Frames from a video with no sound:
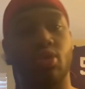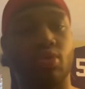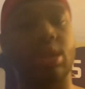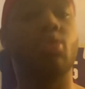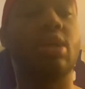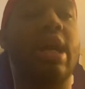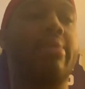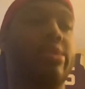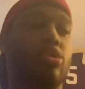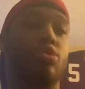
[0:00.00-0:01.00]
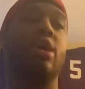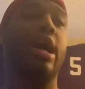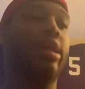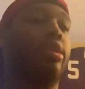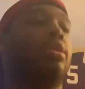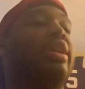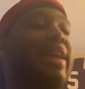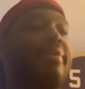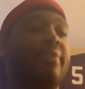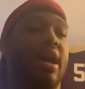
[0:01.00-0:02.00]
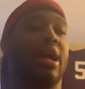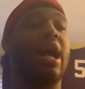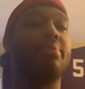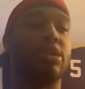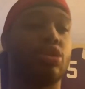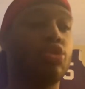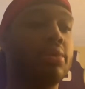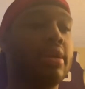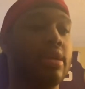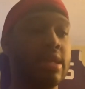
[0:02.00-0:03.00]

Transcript: really what got me through college. Like, that not got me through it,